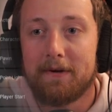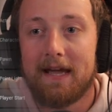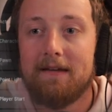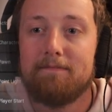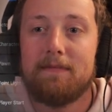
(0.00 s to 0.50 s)

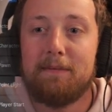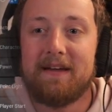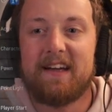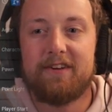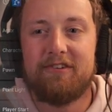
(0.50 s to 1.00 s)
getting maybe
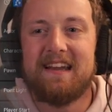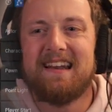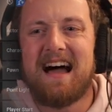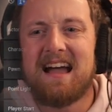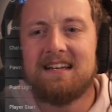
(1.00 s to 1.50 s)
like green
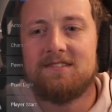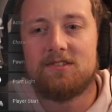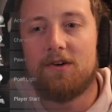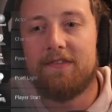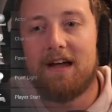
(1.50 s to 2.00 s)
lines
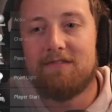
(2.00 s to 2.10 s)
on their